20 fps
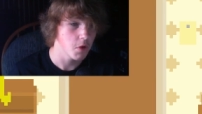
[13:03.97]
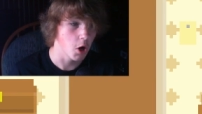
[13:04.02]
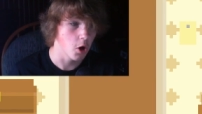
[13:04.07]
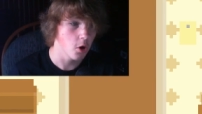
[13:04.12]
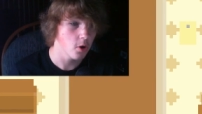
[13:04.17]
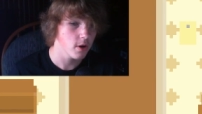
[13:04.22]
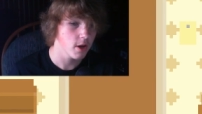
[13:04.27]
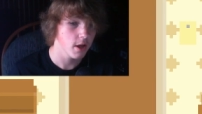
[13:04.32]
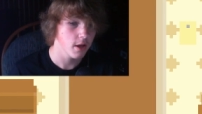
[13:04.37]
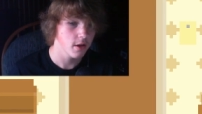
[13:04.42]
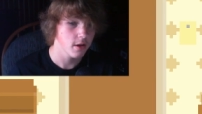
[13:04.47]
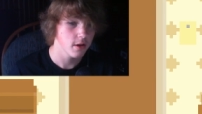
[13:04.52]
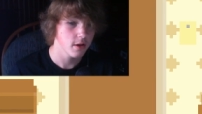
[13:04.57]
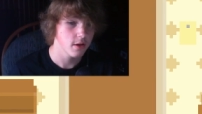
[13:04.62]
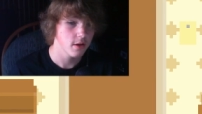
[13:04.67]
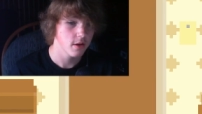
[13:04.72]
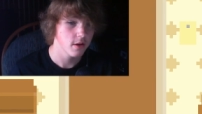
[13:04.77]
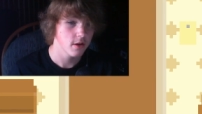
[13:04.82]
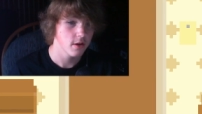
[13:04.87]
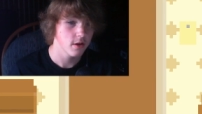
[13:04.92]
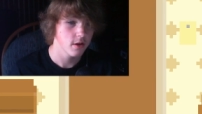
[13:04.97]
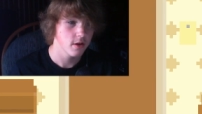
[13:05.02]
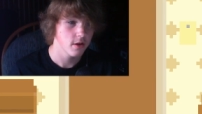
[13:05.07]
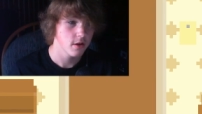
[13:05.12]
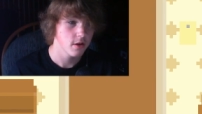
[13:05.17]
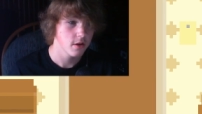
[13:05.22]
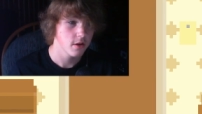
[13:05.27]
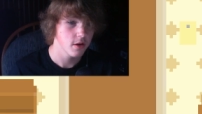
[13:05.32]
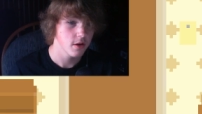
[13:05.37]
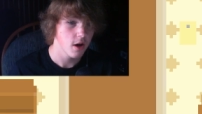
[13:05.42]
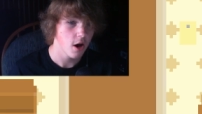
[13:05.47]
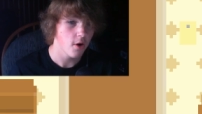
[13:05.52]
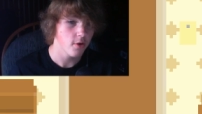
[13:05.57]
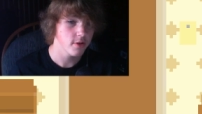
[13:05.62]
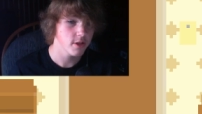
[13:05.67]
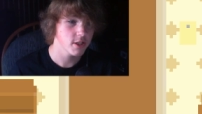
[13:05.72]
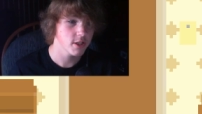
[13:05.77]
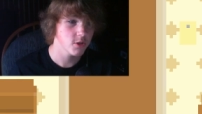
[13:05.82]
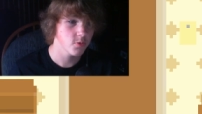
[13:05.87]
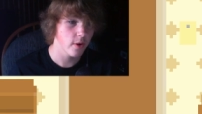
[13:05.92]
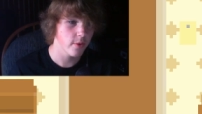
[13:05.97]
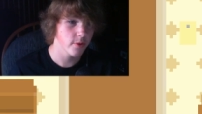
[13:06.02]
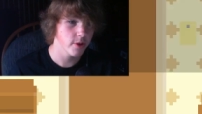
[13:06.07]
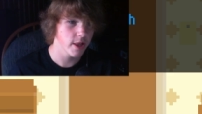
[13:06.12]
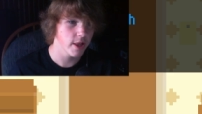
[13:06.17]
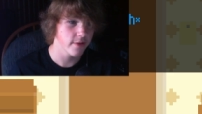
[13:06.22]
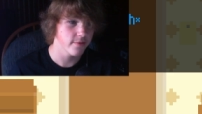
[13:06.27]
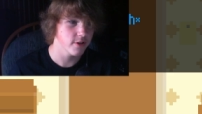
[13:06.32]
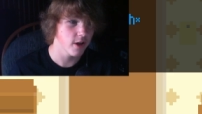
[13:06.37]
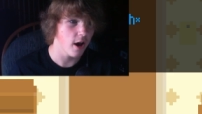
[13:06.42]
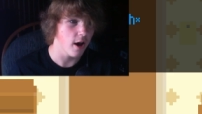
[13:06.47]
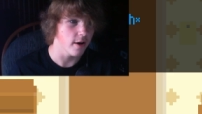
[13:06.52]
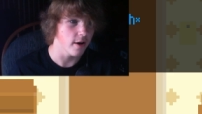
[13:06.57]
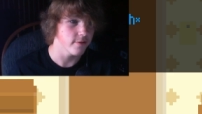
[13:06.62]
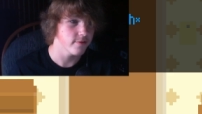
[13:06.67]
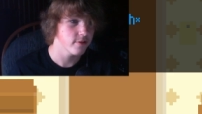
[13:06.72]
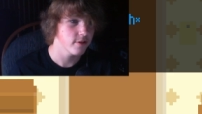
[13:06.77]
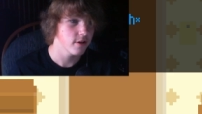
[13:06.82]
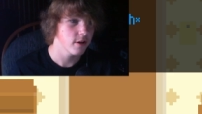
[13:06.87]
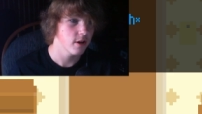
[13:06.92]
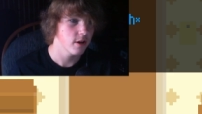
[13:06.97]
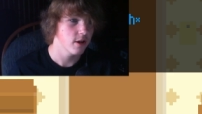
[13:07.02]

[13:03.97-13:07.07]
Okay. Well, this is where we left off.